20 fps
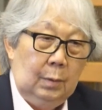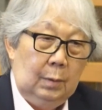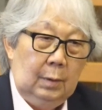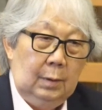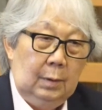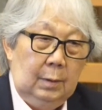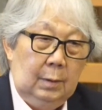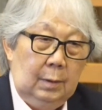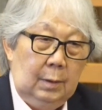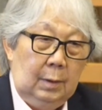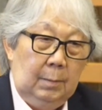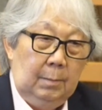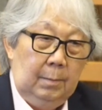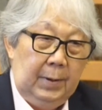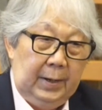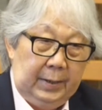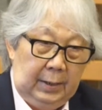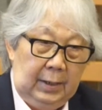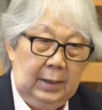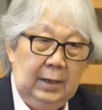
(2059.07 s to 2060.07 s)
But in
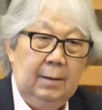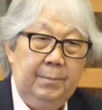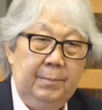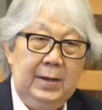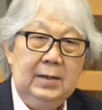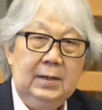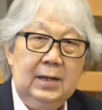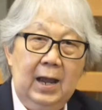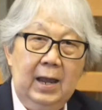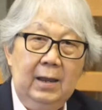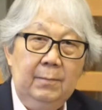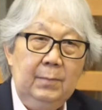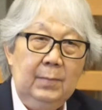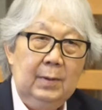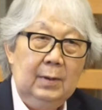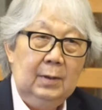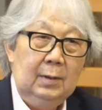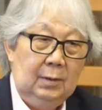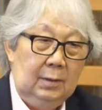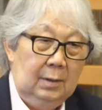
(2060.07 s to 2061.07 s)
the meantime,
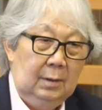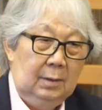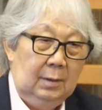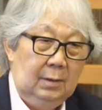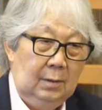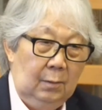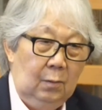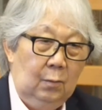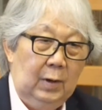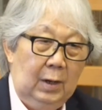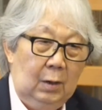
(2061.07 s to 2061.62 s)
while